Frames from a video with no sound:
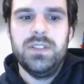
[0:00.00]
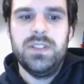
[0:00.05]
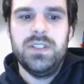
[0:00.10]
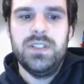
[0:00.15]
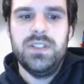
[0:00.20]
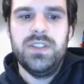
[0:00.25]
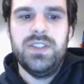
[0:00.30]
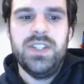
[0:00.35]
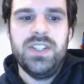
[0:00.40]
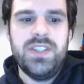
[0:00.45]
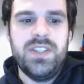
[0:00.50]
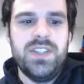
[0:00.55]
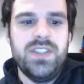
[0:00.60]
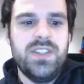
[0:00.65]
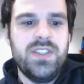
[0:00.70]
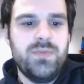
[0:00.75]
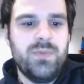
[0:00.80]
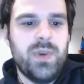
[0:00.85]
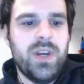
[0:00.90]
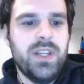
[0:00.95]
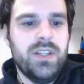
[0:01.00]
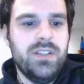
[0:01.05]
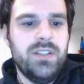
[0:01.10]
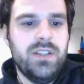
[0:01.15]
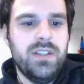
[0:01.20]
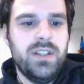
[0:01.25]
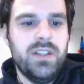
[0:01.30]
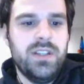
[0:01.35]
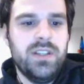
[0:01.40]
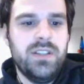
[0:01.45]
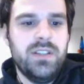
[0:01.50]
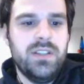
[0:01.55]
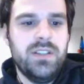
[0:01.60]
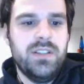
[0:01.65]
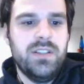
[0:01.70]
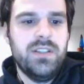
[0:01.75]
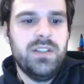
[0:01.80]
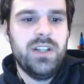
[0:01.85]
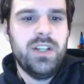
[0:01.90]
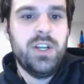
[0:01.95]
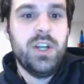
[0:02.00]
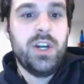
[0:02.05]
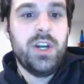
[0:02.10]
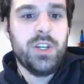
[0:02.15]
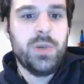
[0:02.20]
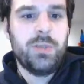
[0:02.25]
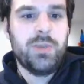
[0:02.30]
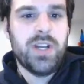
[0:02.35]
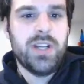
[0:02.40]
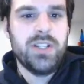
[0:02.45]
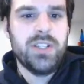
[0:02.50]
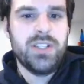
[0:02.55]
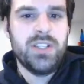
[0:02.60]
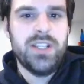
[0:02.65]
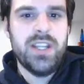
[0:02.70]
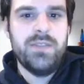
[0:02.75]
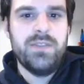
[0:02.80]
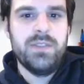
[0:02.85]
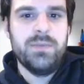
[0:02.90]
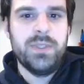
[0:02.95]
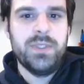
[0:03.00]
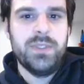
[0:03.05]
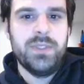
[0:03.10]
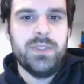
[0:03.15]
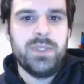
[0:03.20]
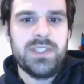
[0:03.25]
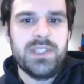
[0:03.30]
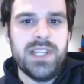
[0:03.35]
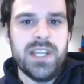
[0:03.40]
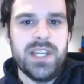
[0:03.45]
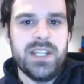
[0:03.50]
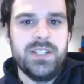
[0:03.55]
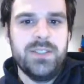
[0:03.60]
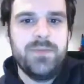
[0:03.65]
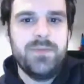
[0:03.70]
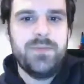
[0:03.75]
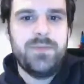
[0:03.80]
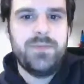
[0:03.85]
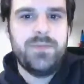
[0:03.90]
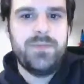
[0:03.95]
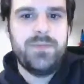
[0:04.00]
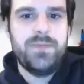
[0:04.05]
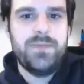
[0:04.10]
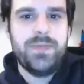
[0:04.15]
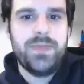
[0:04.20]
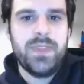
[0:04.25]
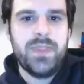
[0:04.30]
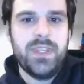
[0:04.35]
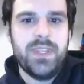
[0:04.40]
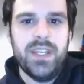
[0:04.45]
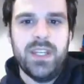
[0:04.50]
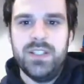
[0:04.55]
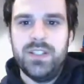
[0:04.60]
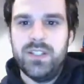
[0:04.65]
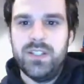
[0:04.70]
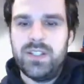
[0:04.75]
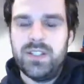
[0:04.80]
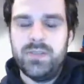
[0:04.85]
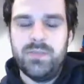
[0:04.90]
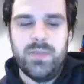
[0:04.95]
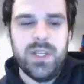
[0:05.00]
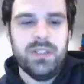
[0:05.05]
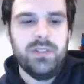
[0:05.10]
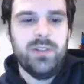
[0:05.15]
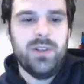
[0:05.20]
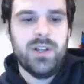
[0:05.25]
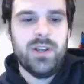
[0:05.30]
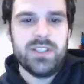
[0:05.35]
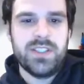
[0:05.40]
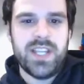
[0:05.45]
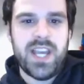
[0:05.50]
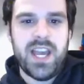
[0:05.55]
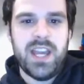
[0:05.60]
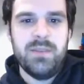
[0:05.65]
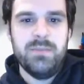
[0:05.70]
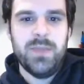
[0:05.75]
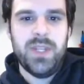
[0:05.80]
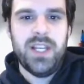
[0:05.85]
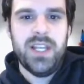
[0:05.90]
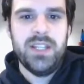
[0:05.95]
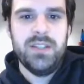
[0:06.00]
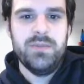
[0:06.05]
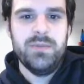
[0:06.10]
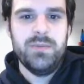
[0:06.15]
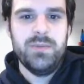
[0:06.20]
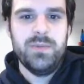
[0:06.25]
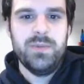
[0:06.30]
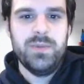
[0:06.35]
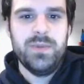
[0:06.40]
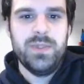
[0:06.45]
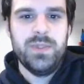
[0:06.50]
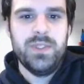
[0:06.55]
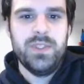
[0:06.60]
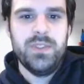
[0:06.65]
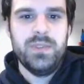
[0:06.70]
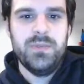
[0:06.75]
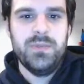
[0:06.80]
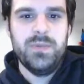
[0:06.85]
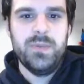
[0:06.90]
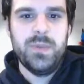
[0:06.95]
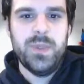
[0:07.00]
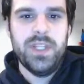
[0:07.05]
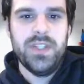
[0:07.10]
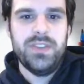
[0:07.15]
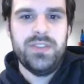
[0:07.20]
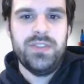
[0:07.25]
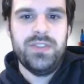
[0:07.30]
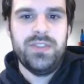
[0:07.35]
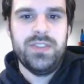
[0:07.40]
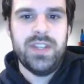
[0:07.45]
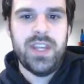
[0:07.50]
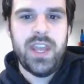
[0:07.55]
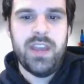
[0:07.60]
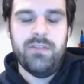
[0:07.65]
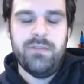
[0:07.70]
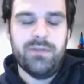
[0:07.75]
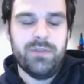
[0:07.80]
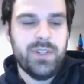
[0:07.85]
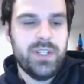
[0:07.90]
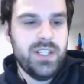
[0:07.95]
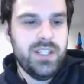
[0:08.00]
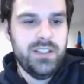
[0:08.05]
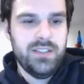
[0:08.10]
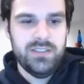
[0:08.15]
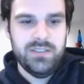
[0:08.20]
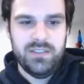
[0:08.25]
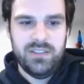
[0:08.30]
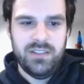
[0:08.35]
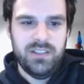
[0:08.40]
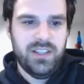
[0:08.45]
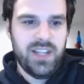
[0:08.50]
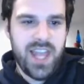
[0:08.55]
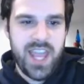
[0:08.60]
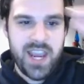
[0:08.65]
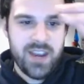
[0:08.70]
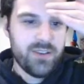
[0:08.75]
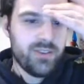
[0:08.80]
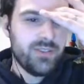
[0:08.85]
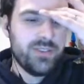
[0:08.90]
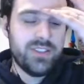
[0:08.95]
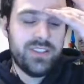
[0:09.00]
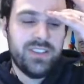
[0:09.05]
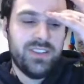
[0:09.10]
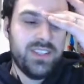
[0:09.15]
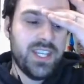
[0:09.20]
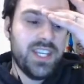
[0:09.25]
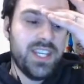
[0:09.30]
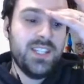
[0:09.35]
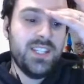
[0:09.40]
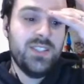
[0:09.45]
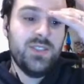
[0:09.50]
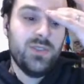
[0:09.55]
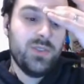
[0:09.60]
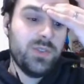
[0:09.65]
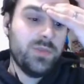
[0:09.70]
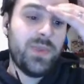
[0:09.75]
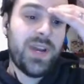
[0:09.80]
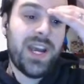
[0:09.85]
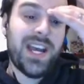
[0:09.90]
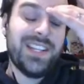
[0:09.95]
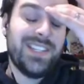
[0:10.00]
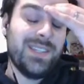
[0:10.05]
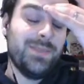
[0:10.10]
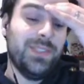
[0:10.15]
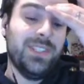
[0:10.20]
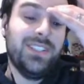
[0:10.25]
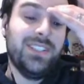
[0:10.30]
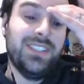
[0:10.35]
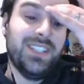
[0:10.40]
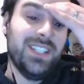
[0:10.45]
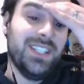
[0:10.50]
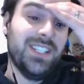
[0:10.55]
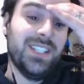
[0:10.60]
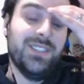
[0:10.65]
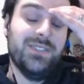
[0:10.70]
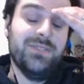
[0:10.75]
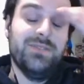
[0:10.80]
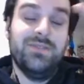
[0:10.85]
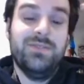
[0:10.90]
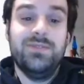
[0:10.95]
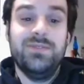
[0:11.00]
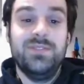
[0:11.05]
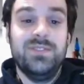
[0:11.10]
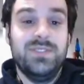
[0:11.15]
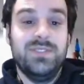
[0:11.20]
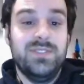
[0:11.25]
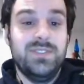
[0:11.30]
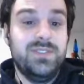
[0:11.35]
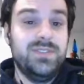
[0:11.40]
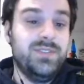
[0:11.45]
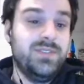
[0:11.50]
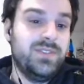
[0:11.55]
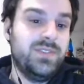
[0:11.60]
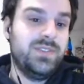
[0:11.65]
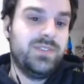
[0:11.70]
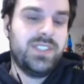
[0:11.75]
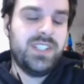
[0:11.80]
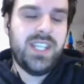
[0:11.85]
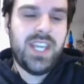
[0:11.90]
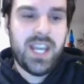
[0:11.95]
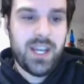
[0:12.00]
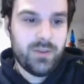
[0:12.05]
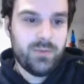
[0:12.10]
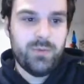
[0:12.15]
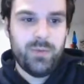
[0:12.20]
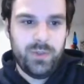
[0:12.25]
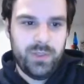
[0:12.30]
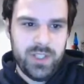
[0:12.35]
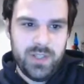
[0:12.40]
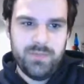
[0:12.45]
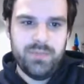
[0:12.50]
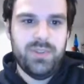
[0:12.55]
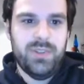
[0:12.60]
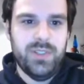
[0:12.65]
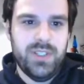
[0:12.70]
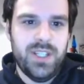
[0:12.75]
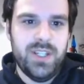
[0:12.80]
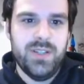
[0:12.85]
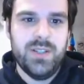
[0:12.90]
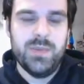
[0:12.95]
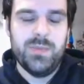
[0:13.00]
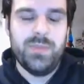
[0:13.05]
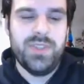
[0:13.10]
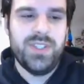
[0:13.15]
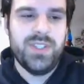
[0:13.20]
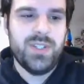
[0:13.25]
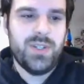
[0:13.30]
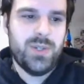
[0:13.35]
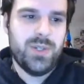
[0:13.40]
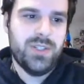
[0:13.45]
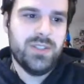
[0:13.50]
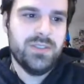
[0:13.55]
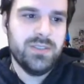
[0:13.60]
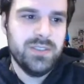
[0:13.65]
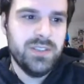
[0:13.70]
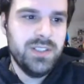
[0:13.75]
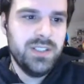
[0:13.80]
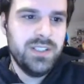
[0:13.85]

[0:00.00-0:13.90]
this is what an audio project inevitably looks like. Just a big, long timeline with every layered thing you could possibly think of carefully put into position.